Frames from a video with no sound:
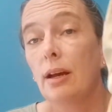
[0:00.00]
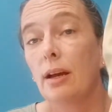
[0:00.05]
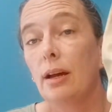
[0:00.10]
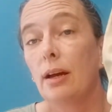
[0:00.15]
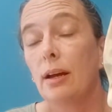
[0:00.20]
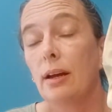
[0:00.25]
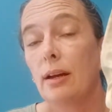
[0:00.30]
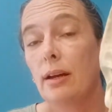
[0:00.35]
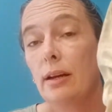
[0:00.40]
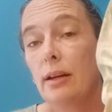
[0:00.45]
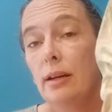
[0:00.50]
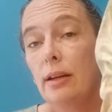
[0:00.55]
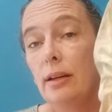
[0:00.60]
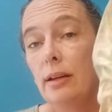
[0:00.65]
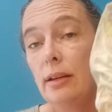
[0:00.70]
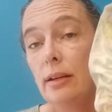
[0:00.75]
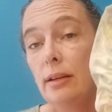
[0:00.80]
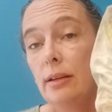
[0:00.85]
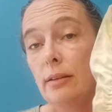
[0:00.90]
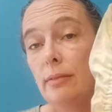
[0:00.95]

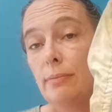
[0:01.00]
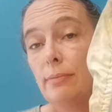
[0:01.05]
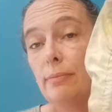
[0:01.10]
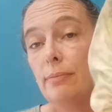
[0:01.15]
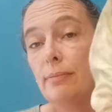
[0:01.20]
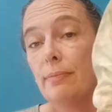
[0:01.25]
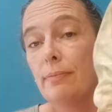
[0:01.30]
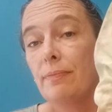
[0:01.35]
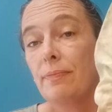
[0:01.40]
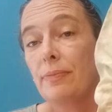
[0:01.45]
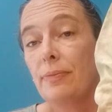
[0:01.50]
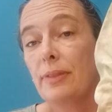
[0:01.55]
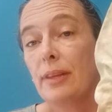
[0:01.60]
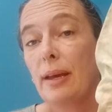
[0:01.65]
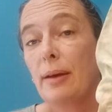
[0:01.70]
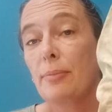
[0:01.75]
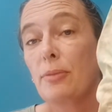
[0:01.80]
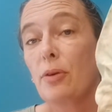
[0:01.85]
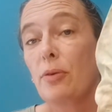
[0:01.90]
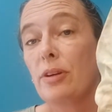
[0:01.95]
I
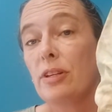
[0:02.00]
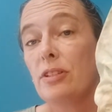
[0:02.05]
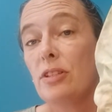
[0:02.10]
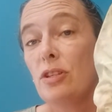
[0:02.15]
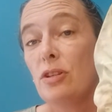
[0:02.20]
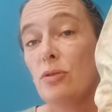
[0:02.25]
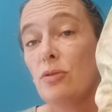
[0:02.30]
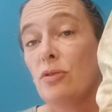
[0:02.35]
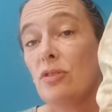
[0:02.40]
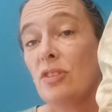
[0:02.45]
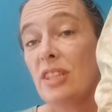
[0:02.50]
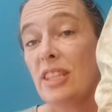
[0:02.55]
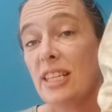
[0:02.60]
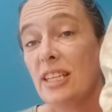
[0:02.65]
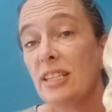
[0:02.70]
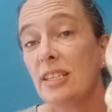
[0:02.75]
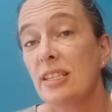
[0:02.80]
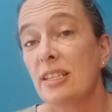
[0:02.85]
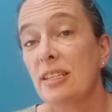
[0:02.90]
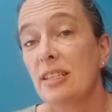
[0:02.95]
am going to use
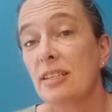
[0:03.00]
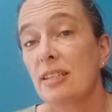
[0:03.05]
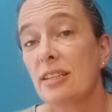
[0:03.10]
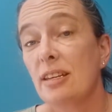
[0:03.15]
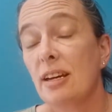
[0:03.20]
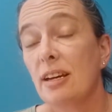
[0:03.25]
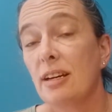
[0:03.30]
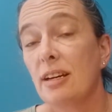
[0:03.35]
this